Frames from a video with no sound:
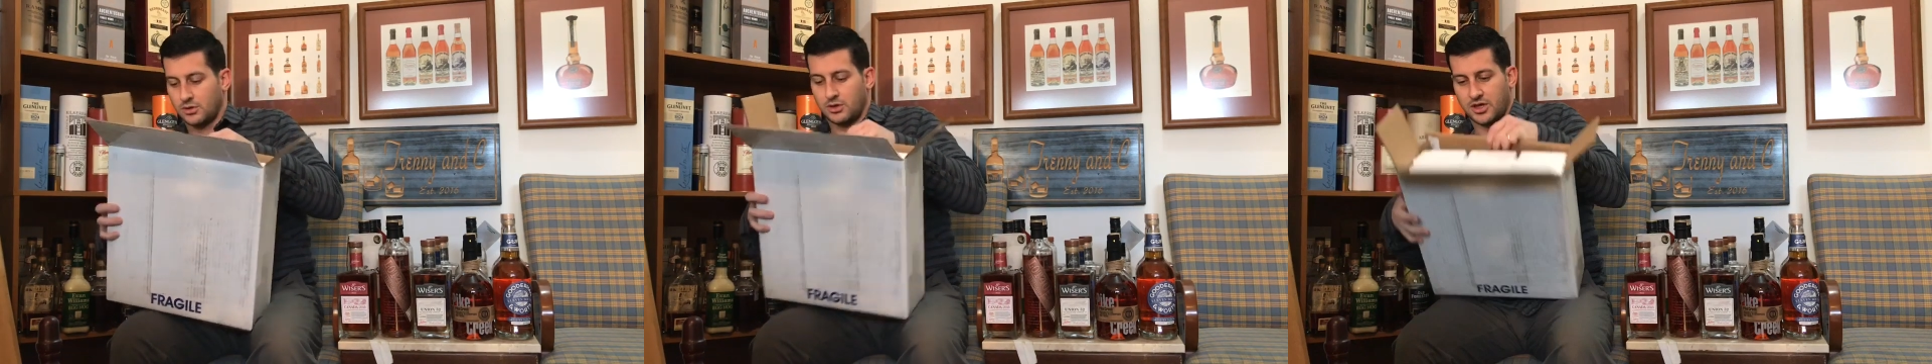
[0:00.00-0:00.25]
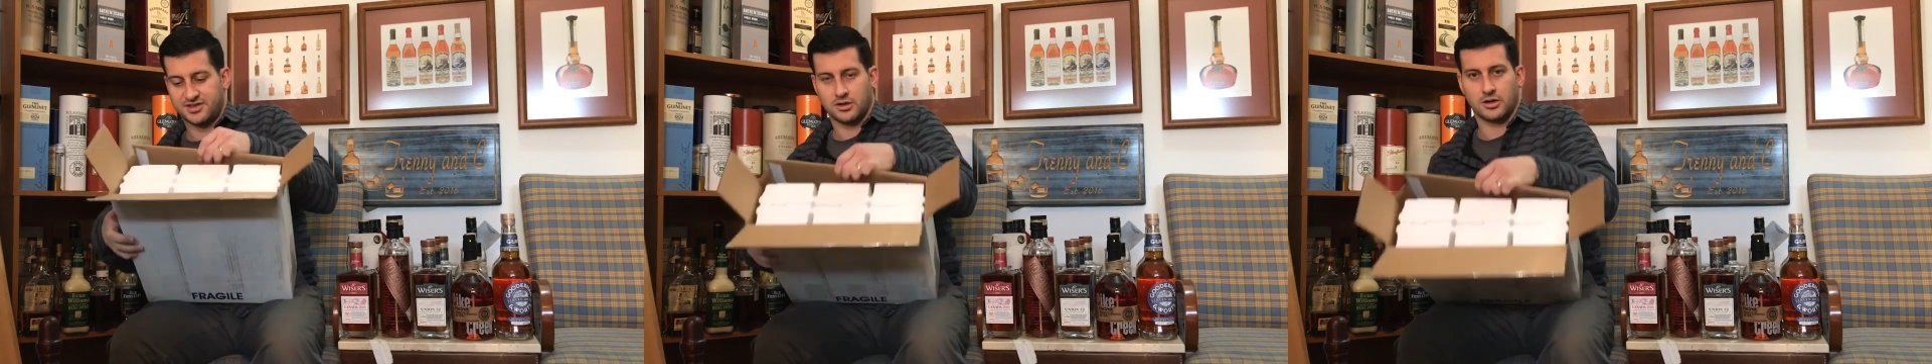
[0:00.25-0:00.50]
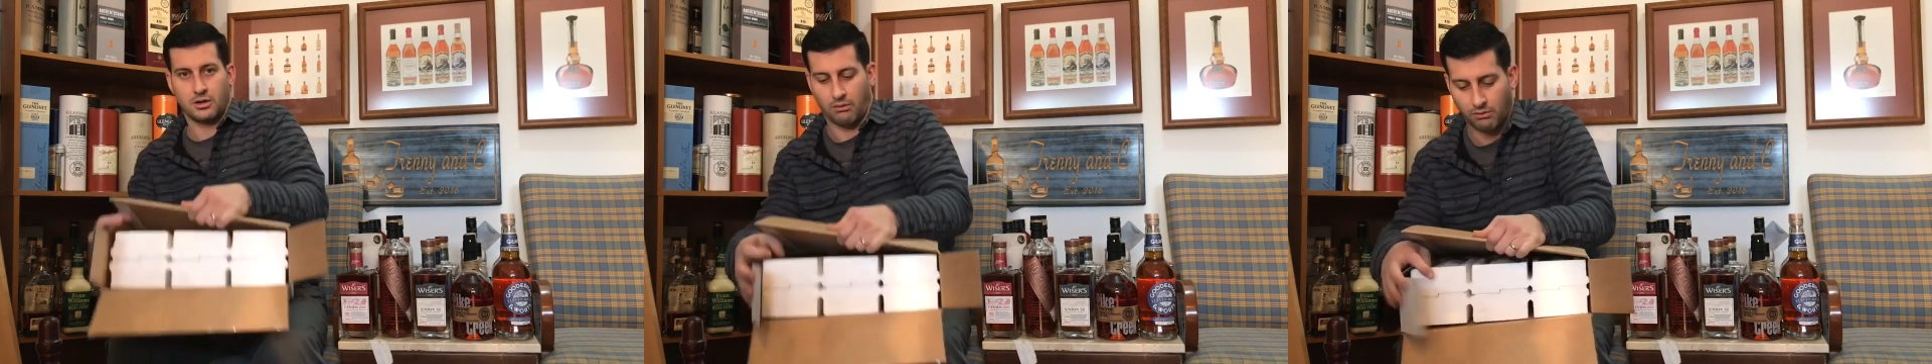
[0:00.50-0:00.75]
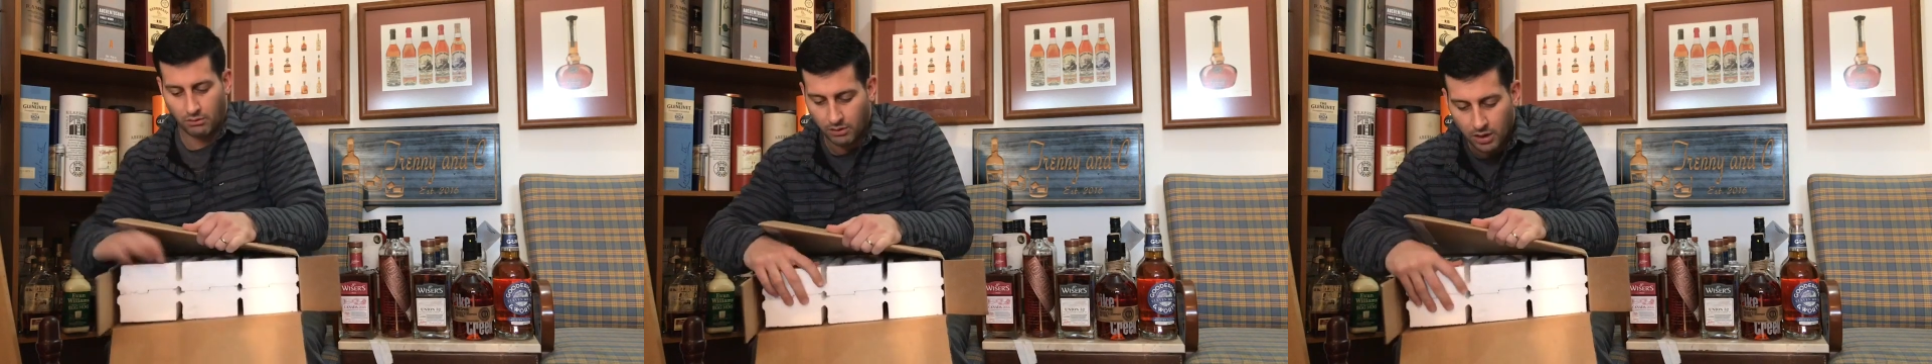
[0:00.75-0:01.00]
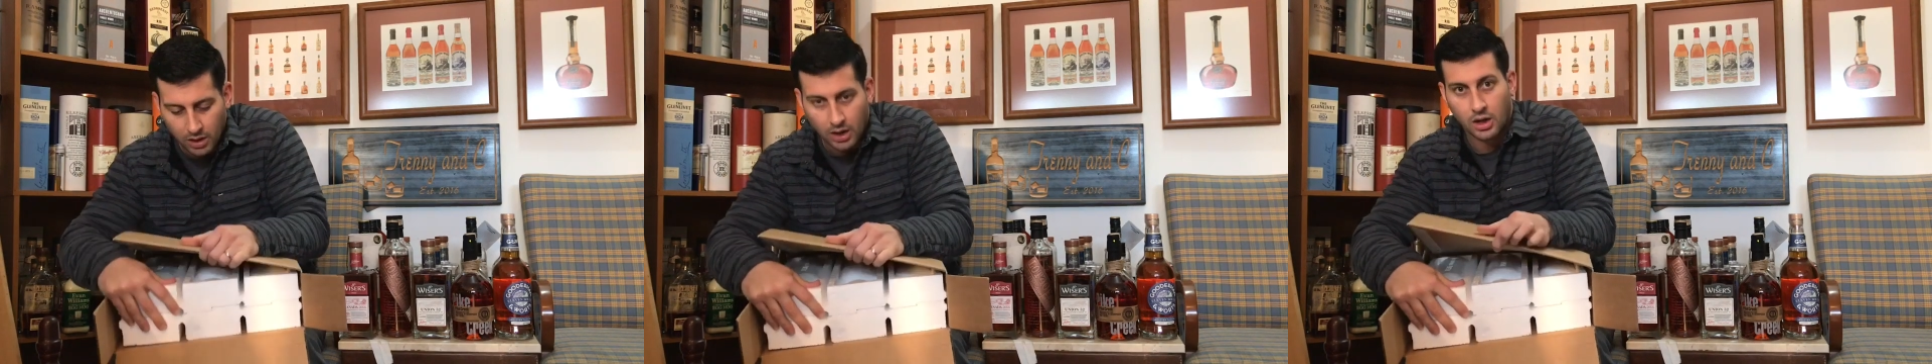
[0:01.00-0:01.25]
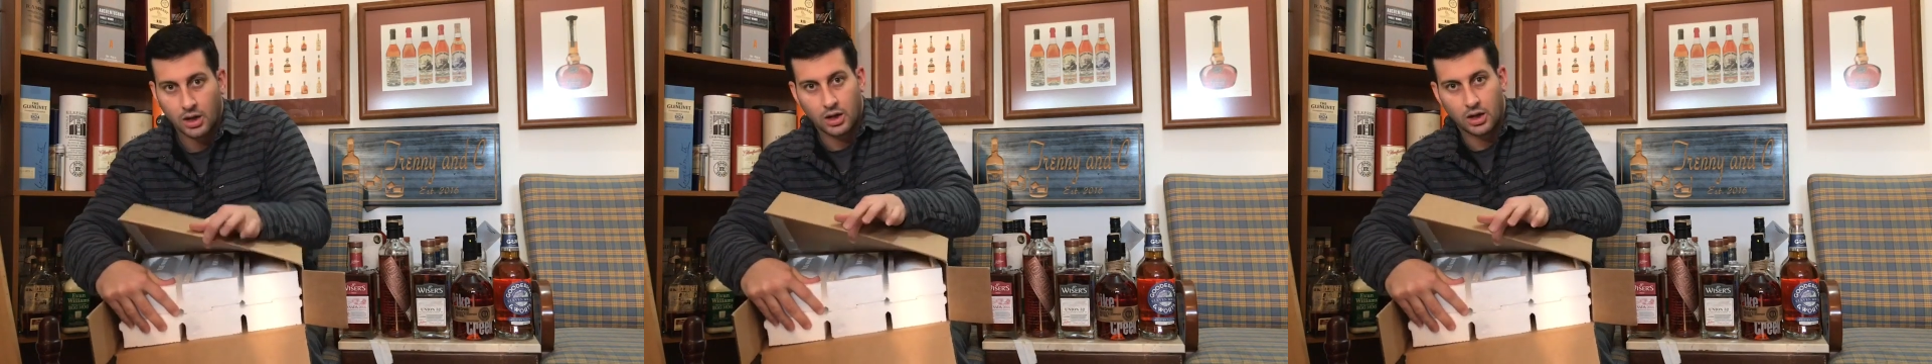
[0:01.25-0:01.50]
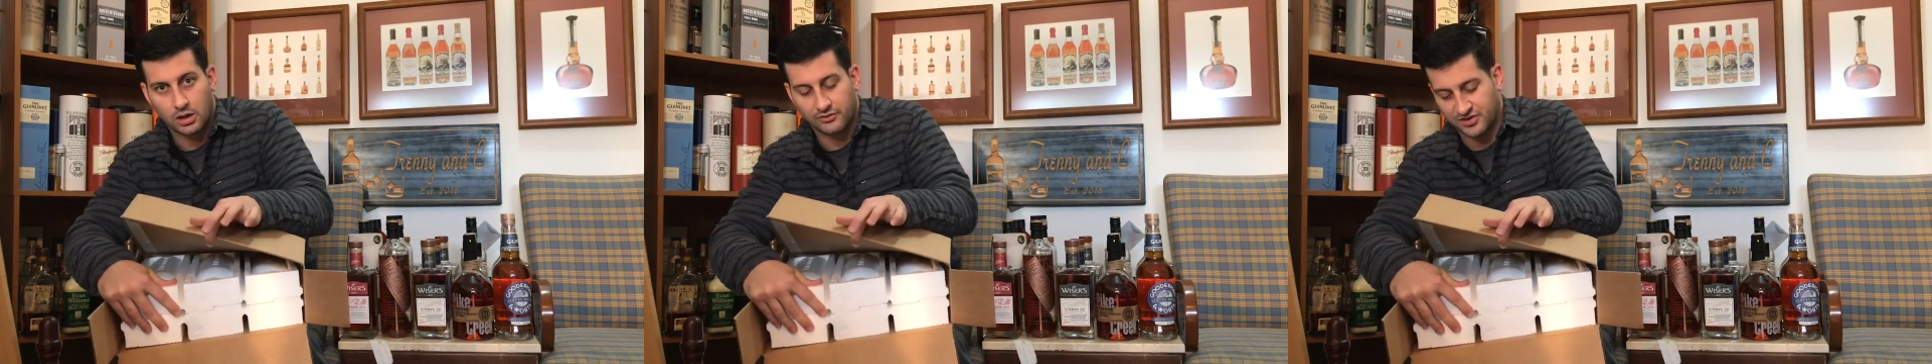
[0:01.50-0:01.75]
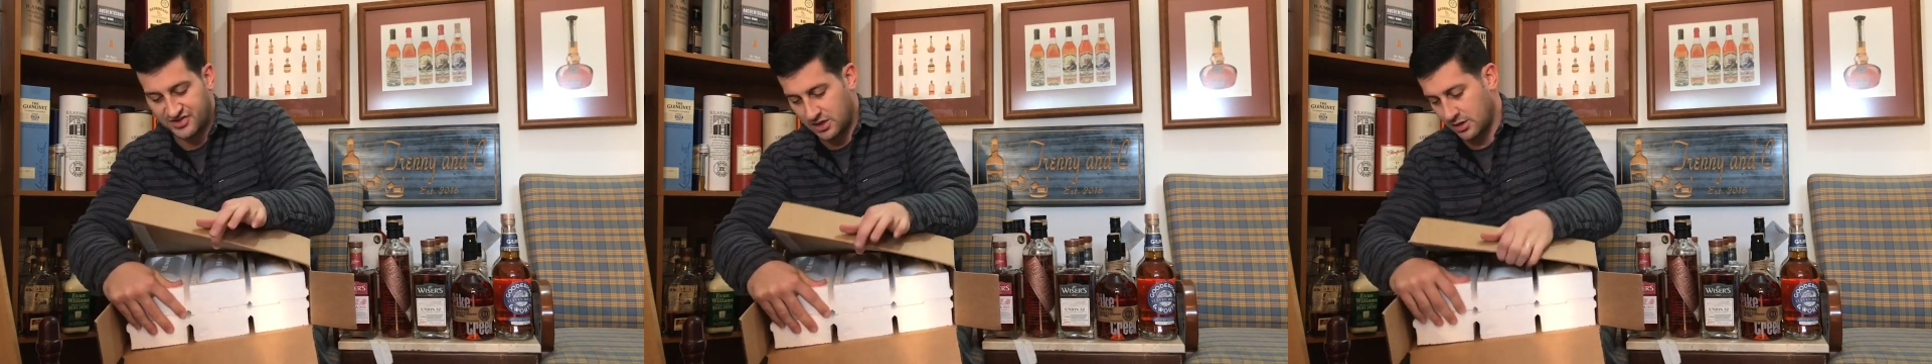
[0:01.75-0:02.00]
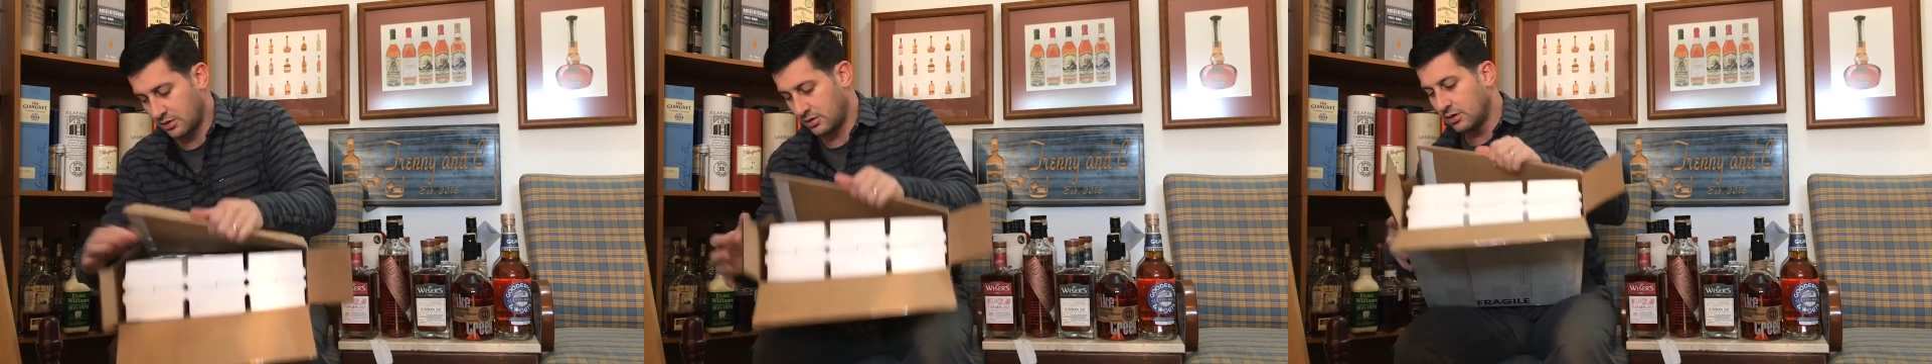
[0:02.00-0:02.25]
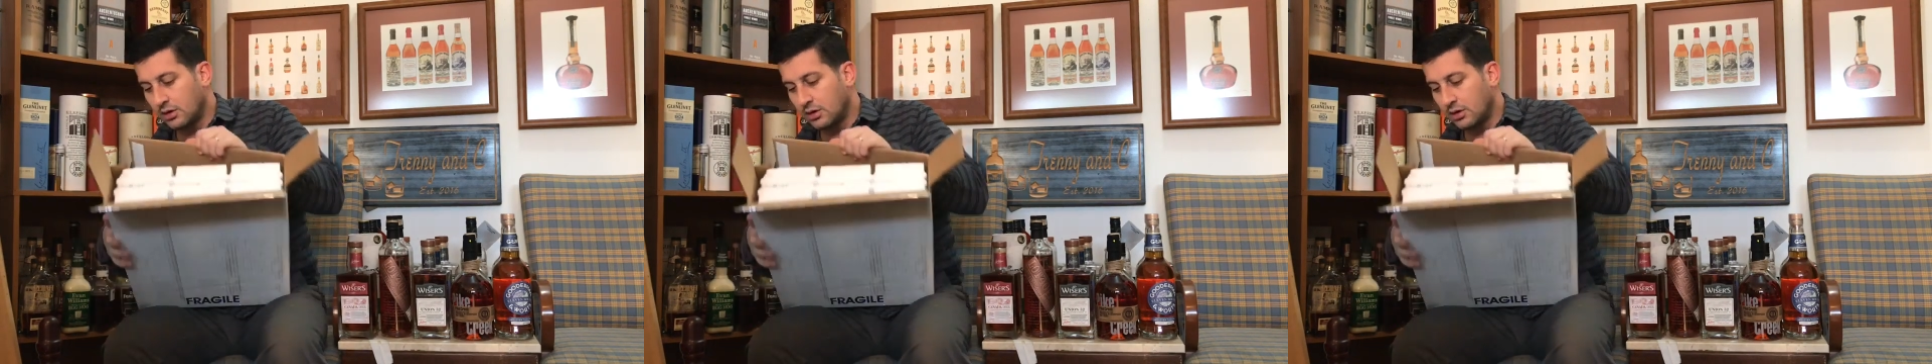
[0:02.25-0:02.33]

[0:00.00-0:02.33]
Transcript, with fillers: So that's in here. I don't know if you can see in there.